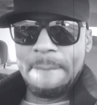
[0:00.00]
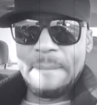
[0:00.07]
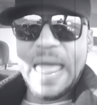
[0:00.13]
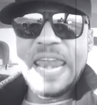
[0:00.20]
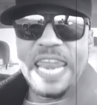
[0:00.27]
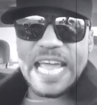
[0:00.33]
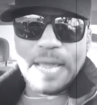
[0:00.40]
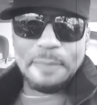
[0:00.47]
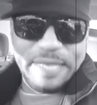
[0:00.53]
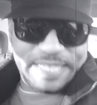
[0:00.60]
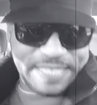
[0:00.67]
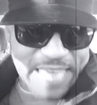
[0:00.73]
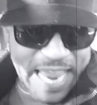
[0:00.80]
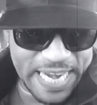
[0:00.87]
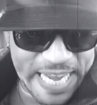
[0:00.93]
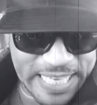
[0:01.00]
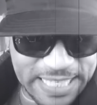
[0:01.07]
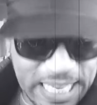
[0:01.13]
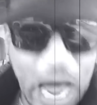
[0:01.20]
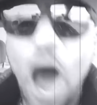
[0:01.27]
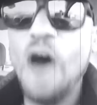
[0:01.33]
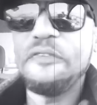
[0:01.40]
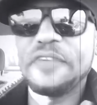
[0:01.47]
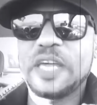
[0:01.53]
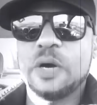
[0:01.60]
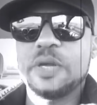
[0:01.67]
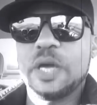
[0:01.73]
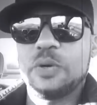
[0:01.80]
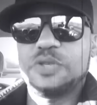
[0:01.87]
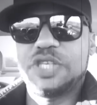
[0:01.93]
That nigga be setting his coffee
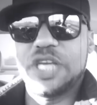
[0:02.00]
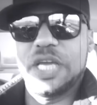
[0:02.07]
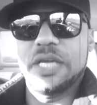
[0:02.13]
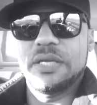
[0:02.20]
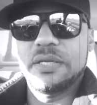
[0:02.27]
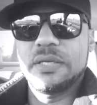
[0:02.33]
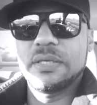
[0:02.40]
on your shit.